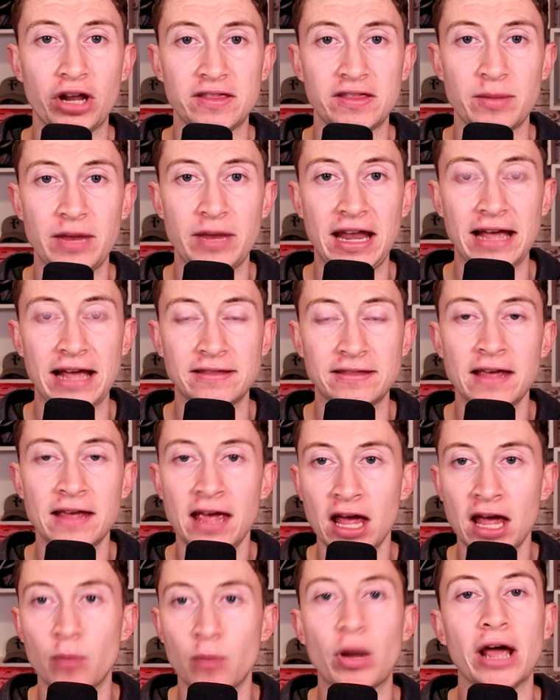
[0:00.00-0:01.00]
at the minute.
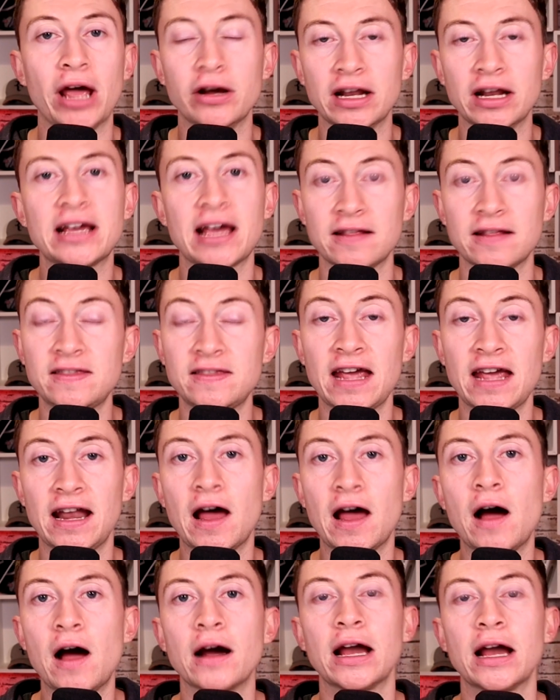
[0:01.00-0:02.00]
But I'm going to cut Ten
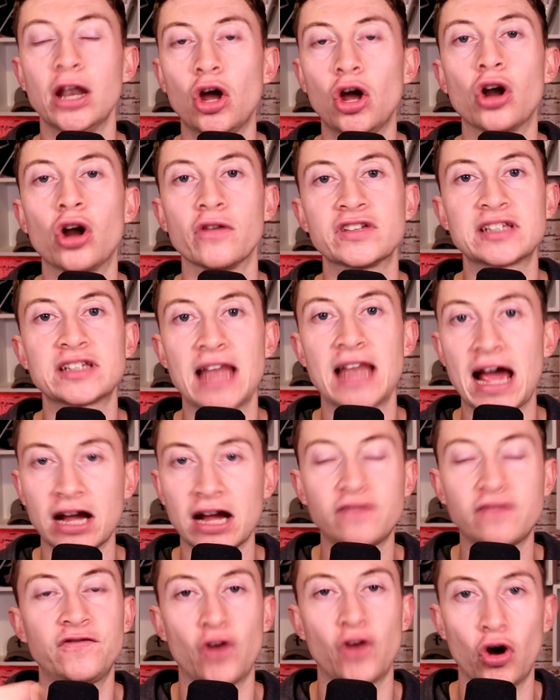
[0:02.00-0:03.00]
Hag a lot of
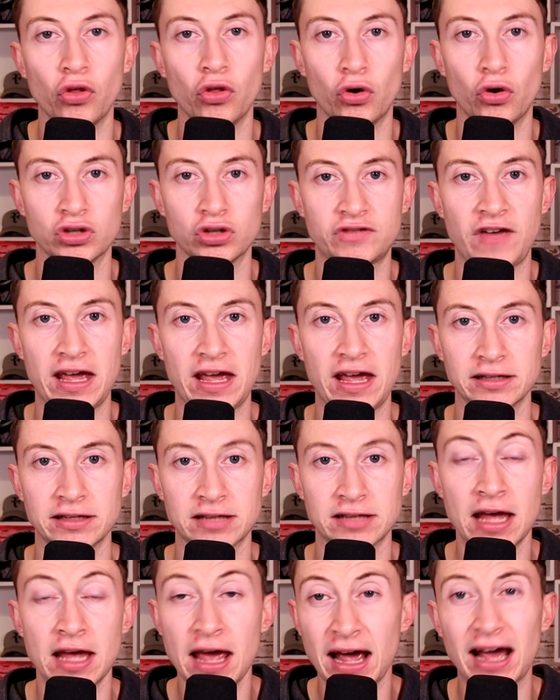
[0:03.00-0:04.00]
slack for those
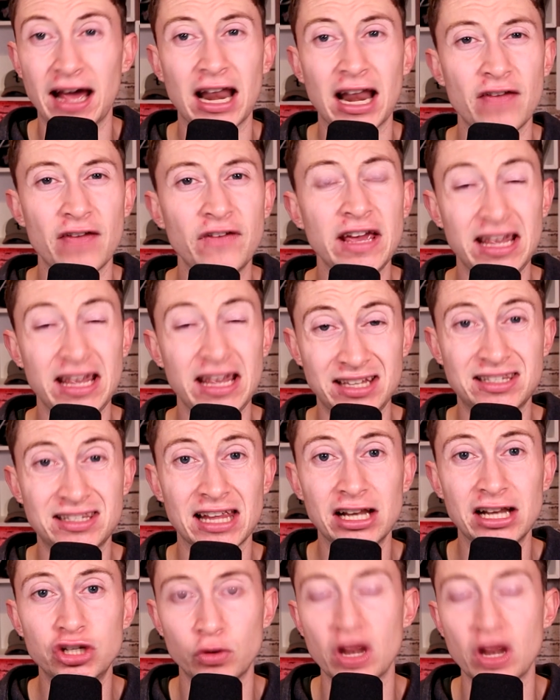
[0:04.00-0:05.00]
things. And I think he's
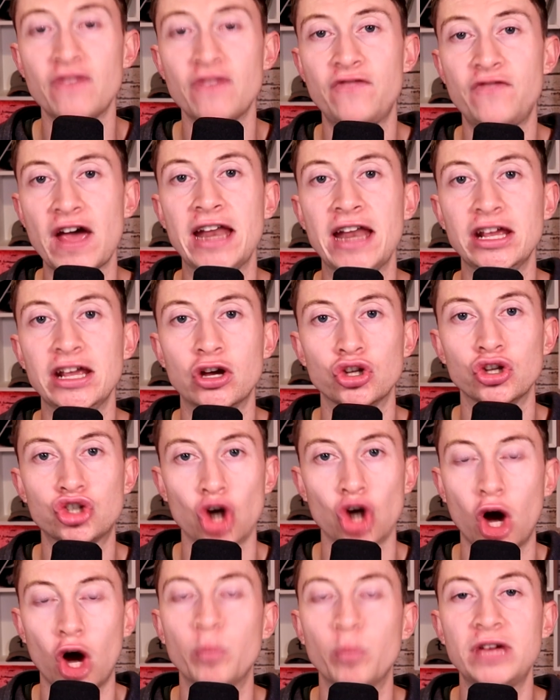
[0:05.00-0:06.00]
still doing a very good
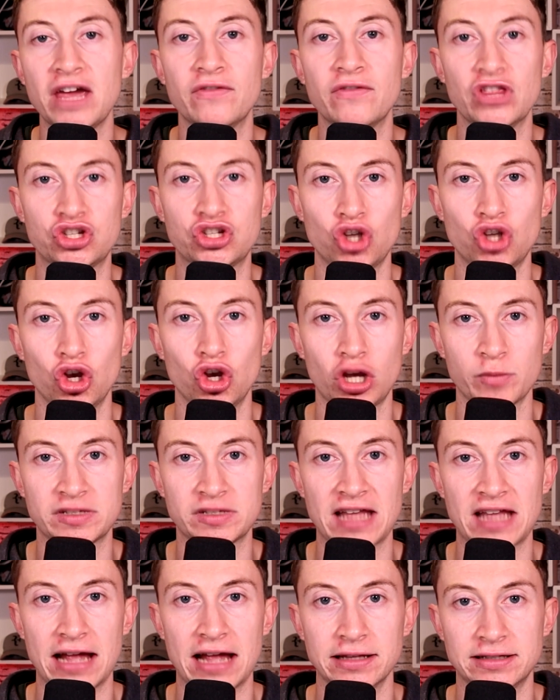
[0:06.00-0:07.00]
job given the
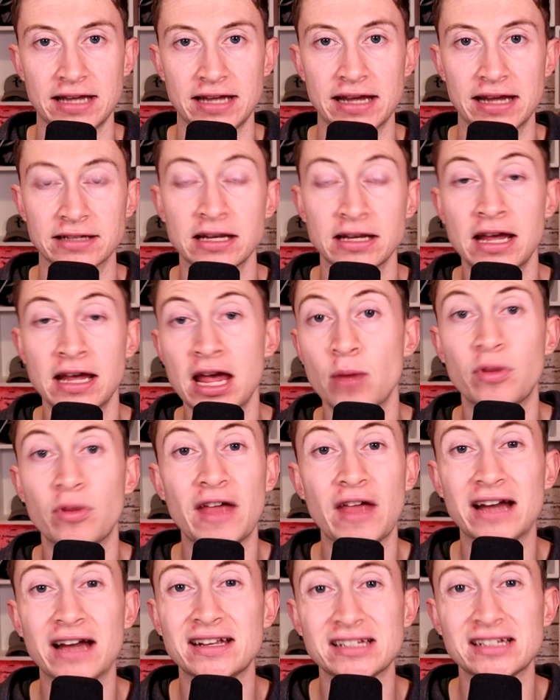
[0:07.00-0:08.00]
circumstances. But
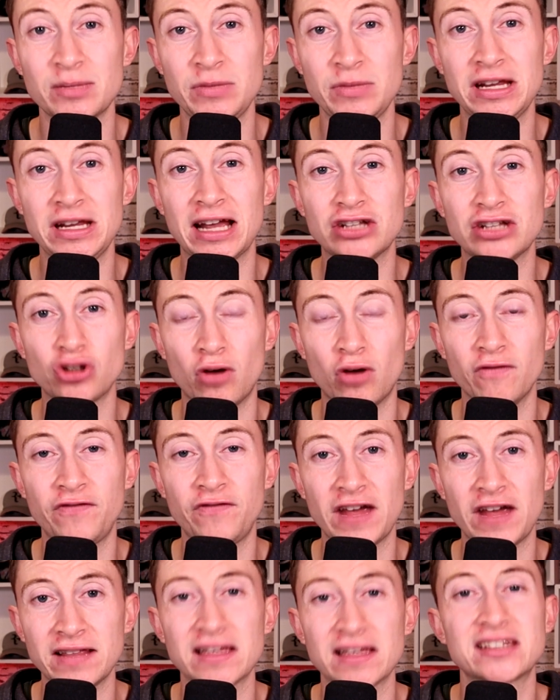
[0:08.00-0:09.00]
that doesn't mean I don't
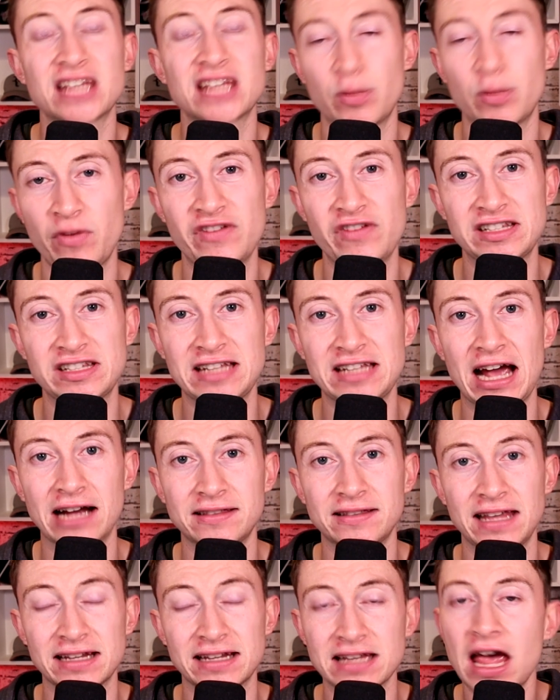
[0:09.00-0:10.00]
think that some of his
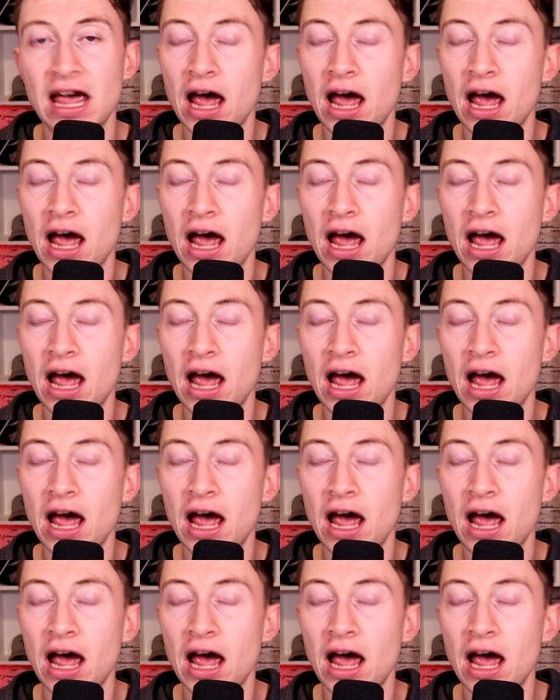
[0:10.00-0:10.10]
tactics